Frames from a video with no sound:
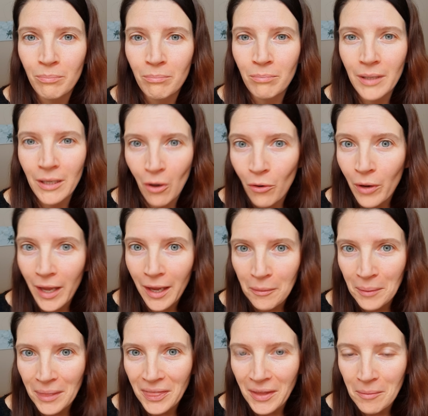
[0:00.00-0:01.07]
be okay
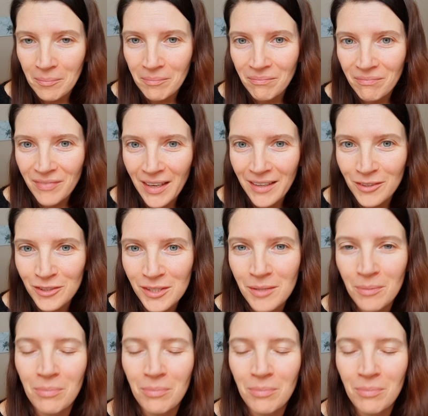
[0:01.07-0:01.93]
with them. I used to